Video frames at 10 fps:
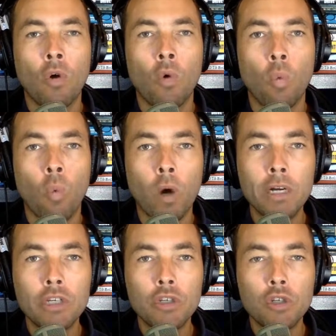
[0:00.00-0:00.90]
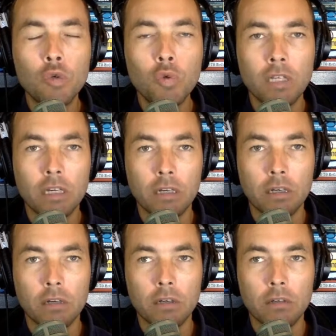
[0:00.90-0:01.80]
What do you
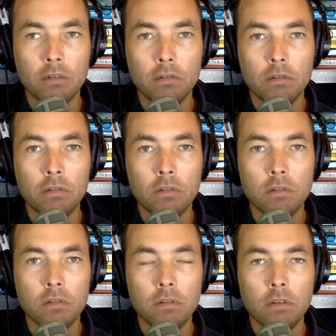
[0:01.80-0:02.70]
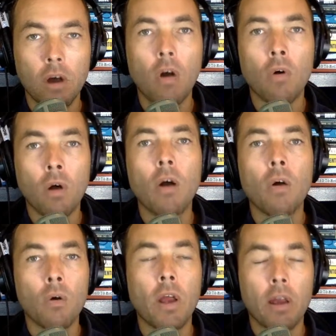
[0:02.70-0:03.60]
think?
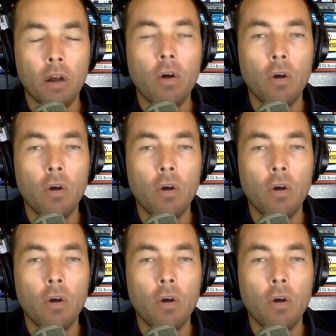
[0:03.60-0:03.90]
Okay.